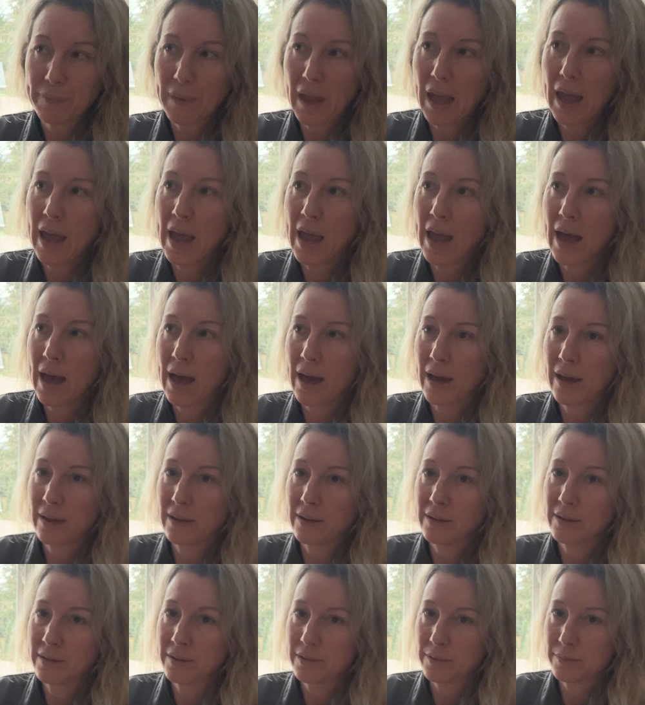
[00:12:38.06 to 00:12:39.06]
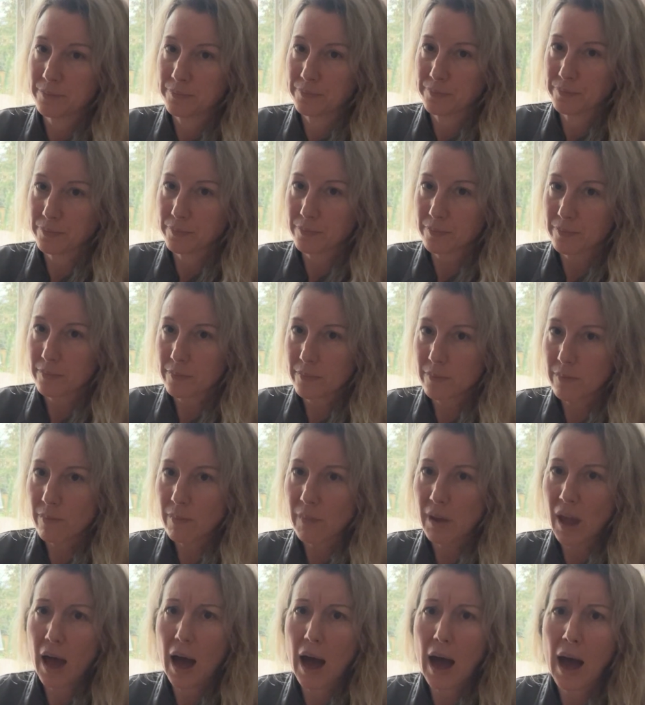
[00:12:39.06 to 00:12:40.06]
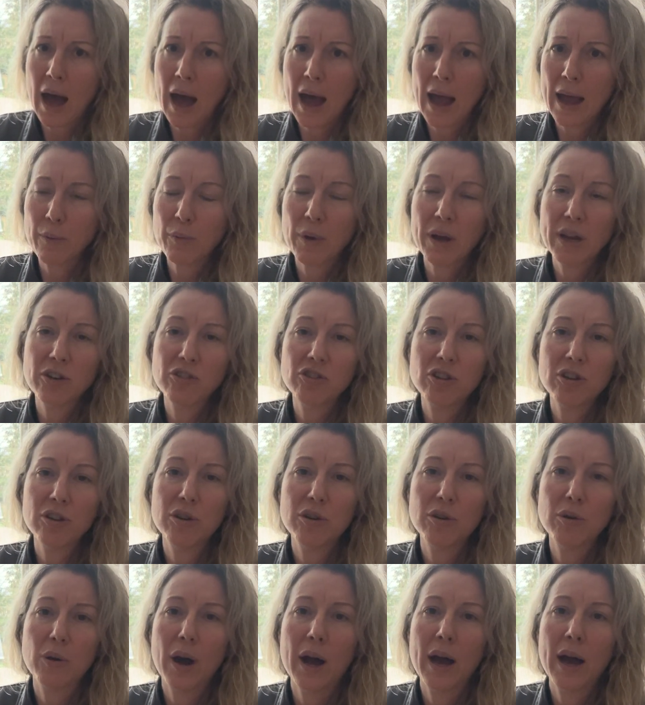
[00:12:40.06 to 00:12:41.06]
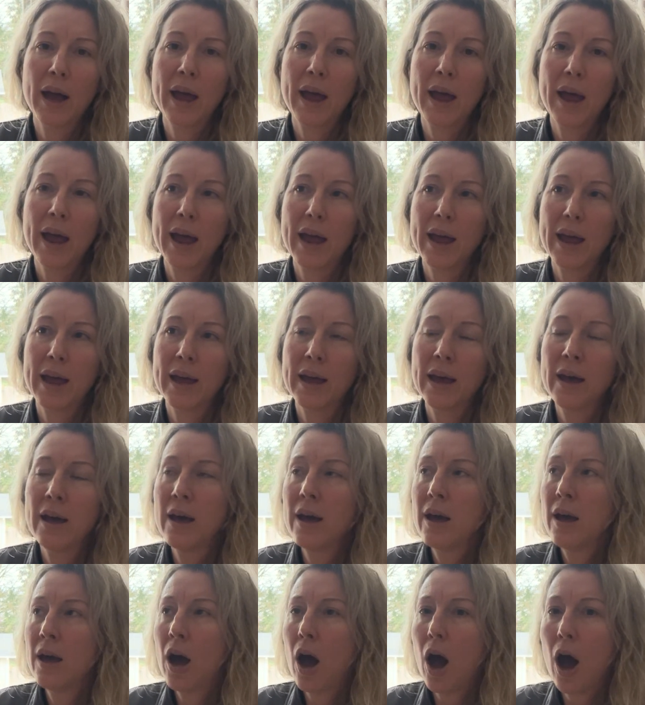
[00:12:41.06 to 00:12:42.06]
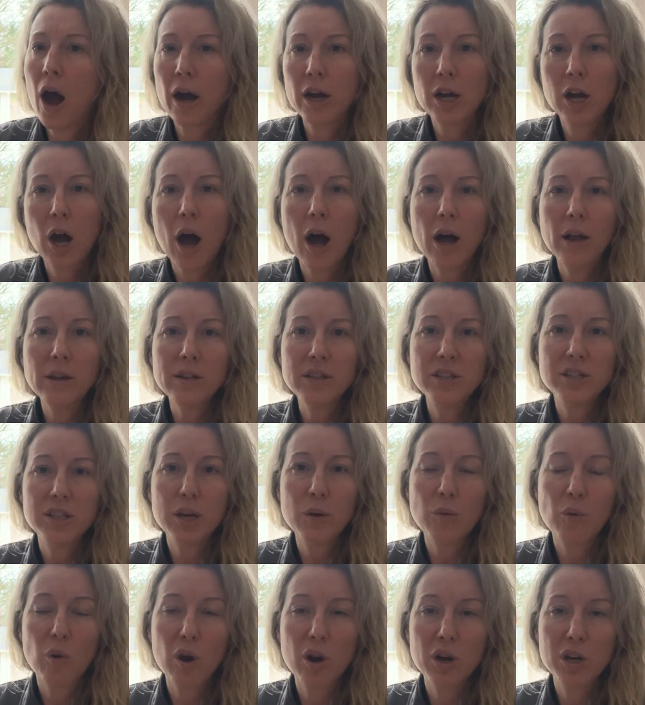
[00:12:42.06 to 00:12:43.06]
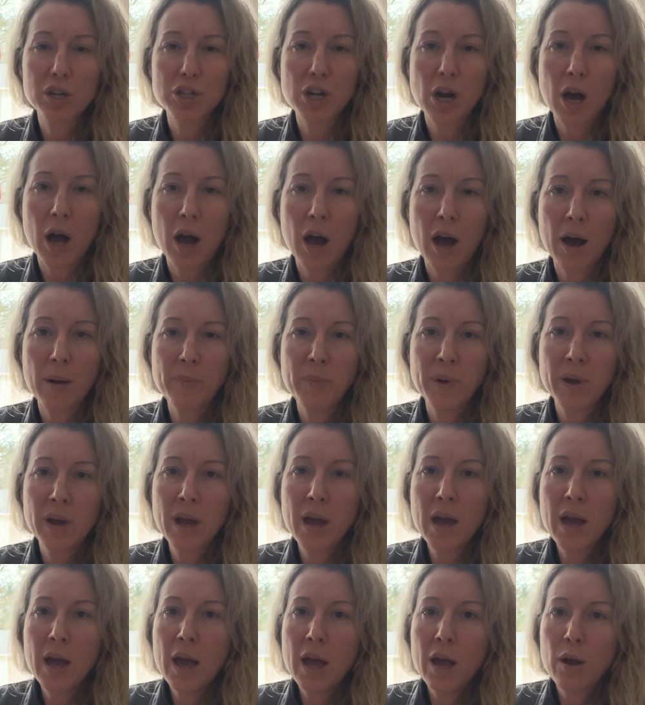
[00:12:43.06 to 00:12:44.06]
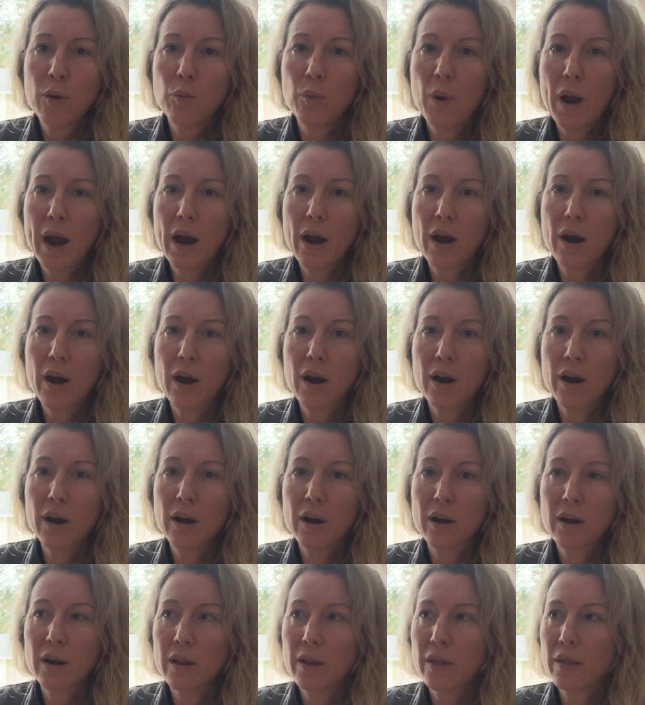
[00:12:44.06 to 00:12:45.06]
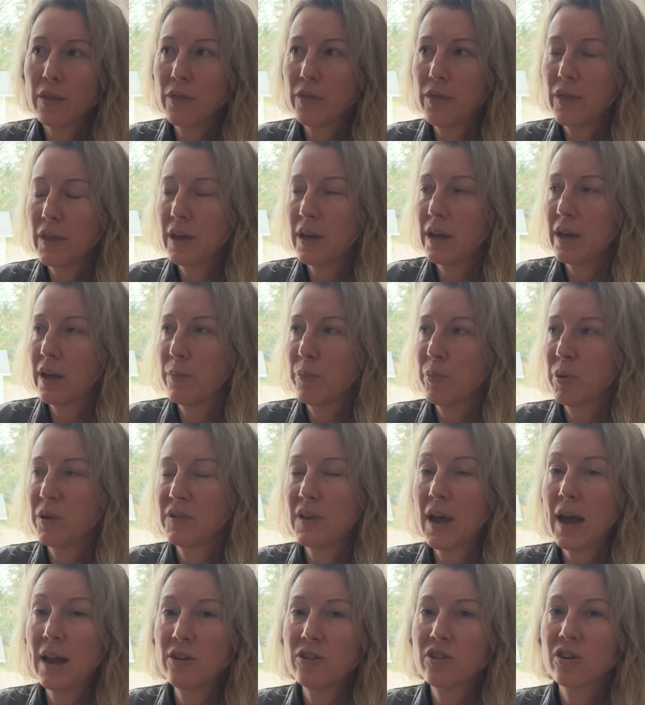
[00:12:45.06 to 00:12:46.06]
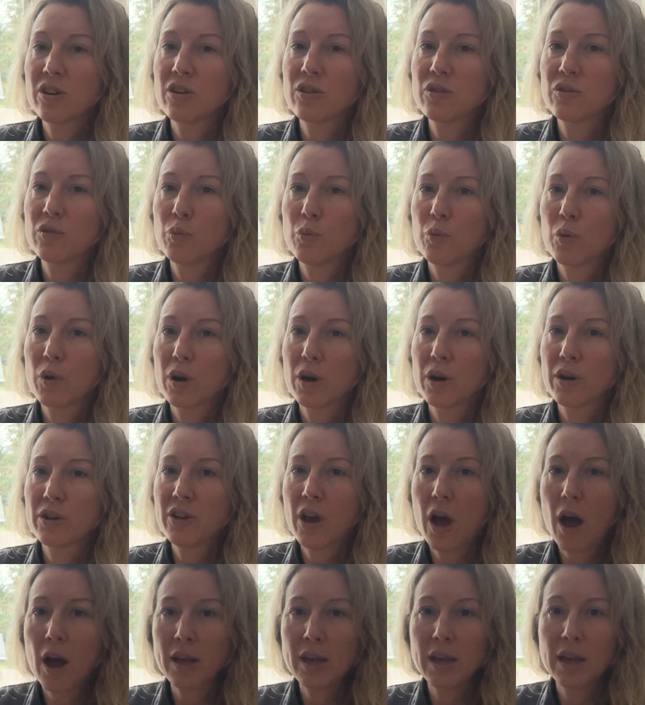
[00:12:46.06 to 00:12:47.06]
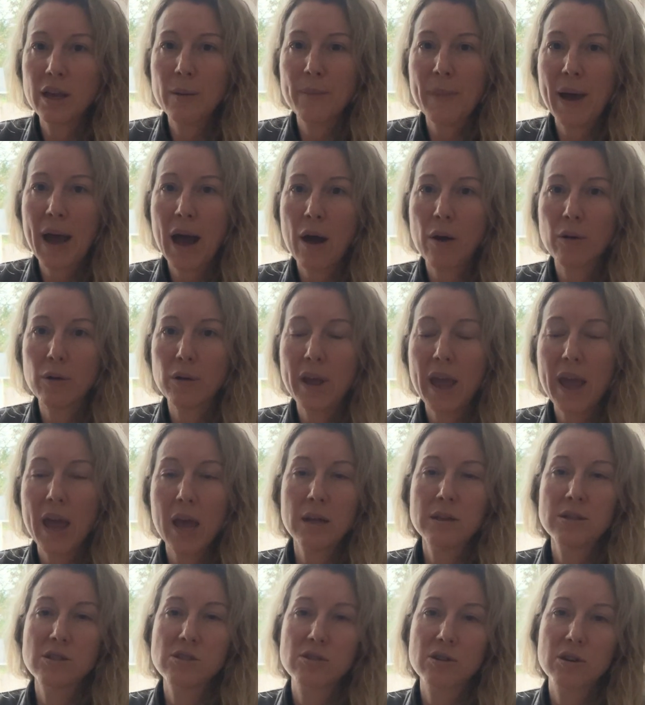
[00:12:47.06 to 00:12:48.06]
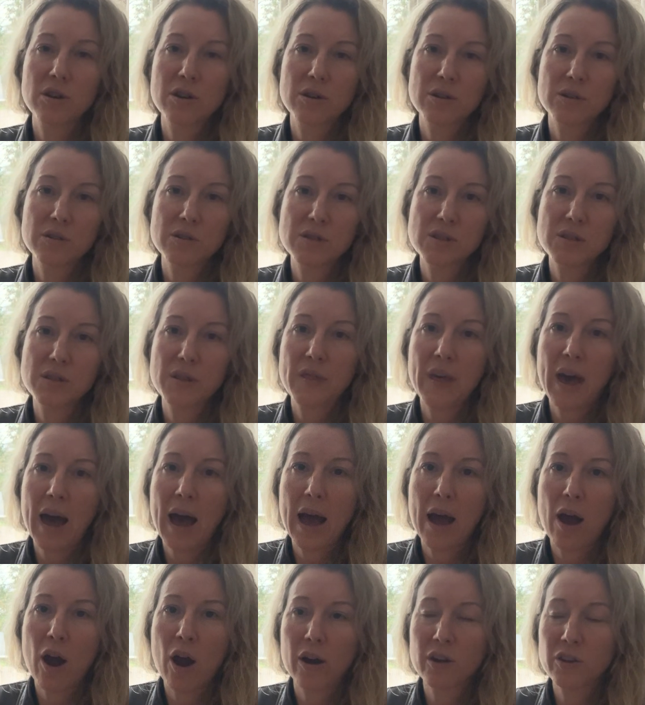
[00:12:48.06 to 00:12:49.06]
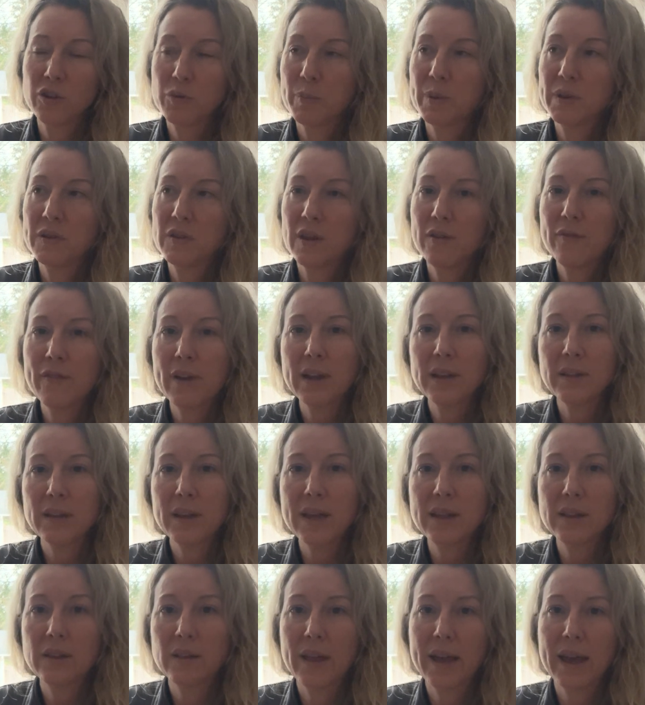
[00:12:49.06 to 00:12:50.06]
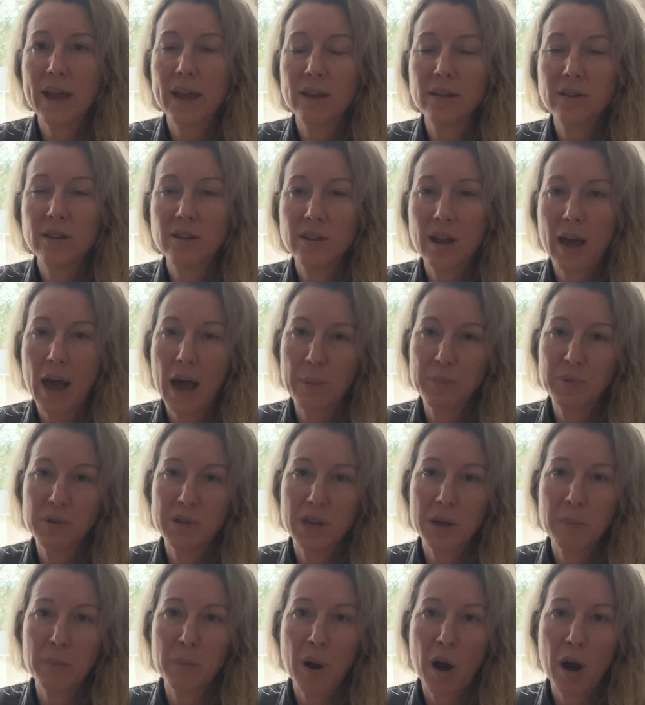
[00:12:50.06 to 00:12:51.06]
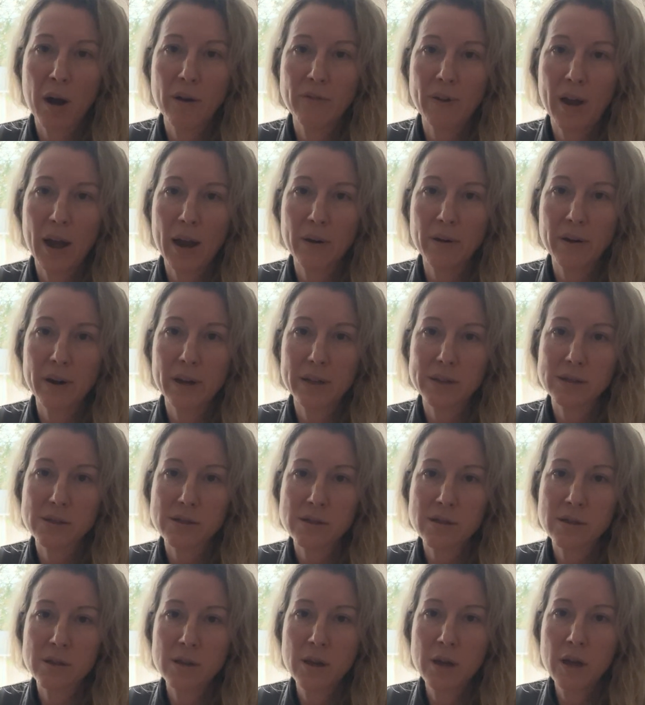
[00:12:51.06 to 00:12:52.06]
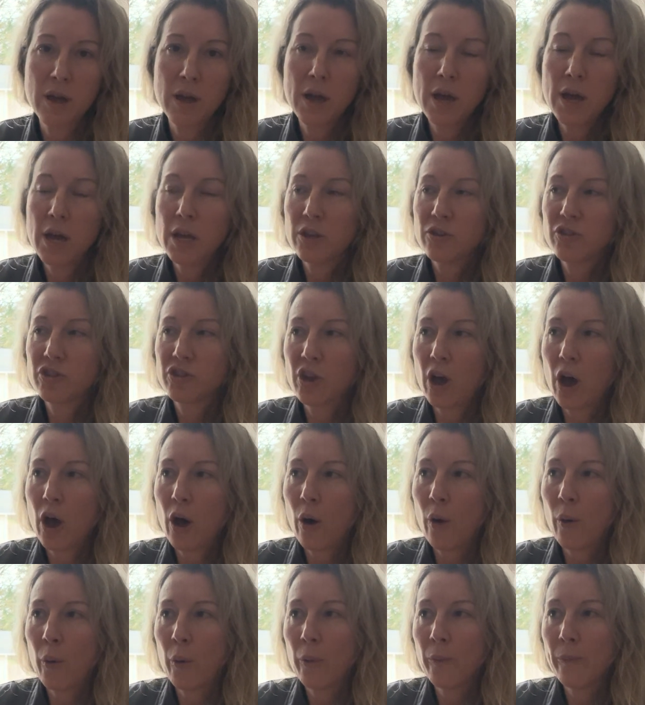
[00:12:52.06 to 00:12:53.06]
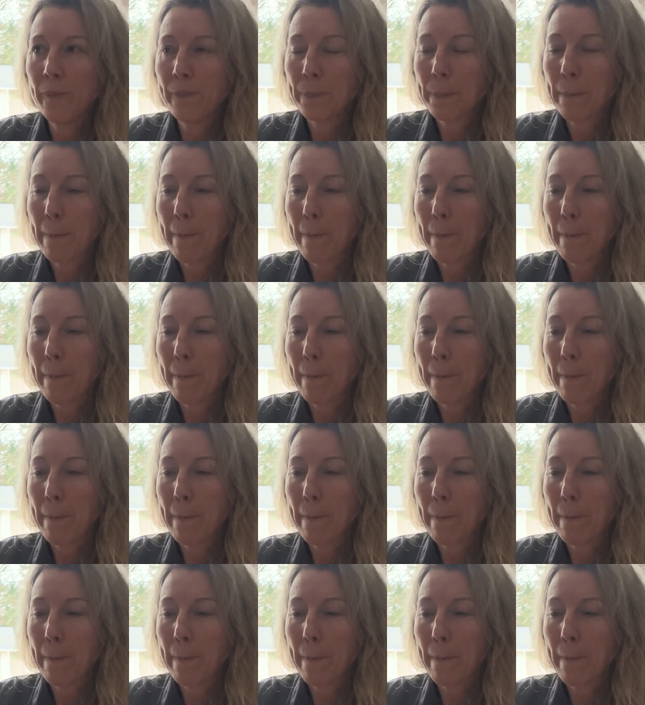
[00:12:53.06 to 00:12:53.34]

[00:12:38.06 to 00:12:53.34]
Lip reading: and I went to a oncology workshop where the presenters were talking about cancers that are specifically linked to Epstein-Barre virus. So